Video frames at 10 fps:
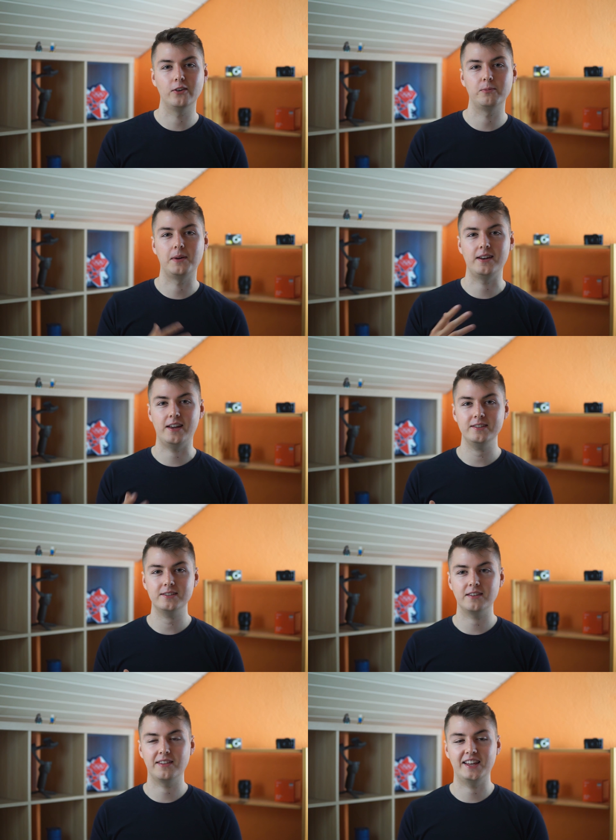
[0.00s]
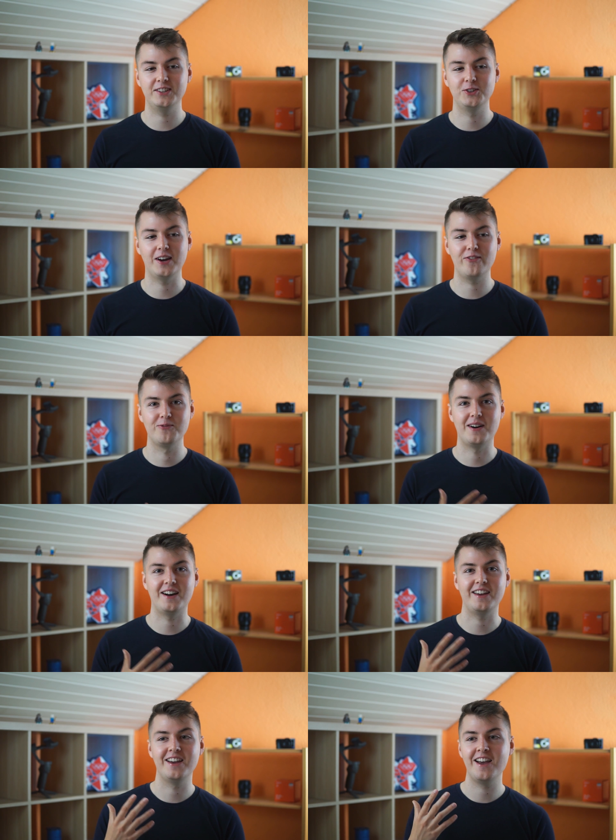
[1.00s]
of my lens than to have
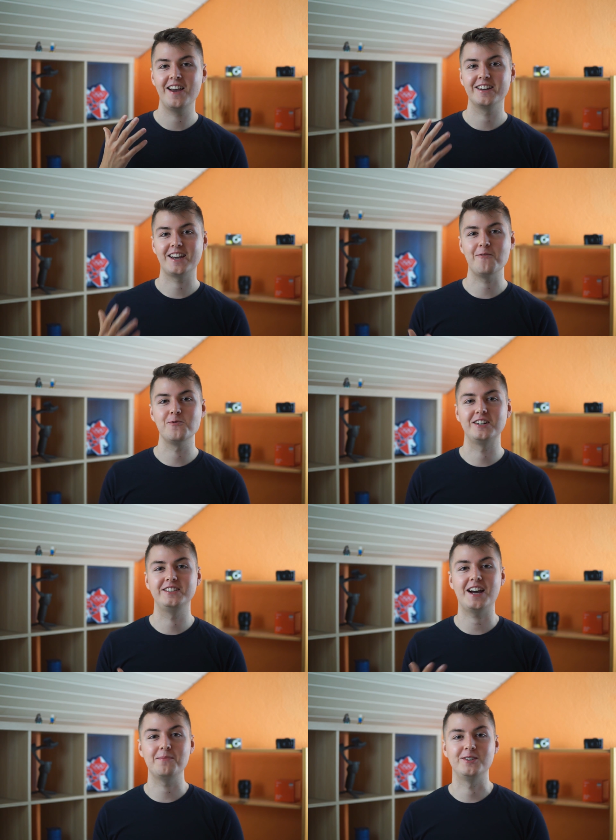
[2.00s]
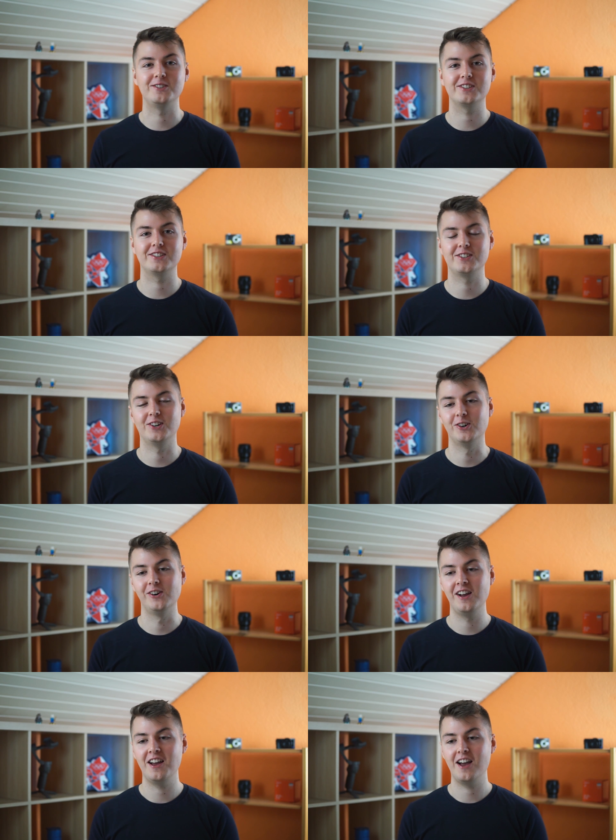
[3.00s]
my camera damaged.
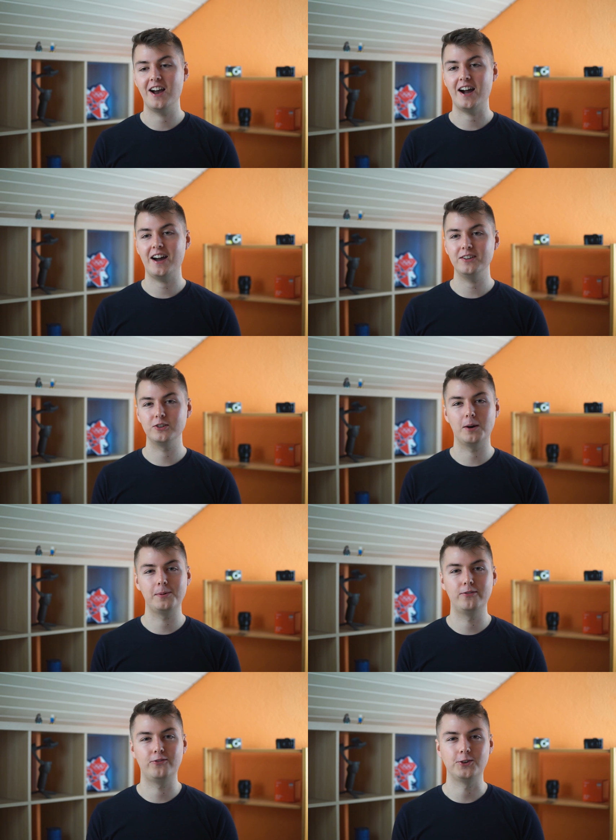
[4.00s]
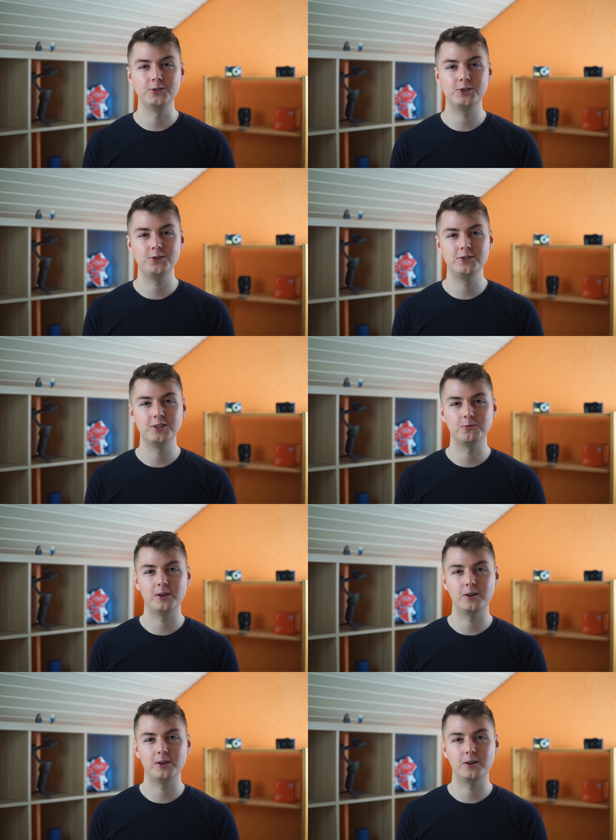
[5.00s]
So I had a couple of photo shoots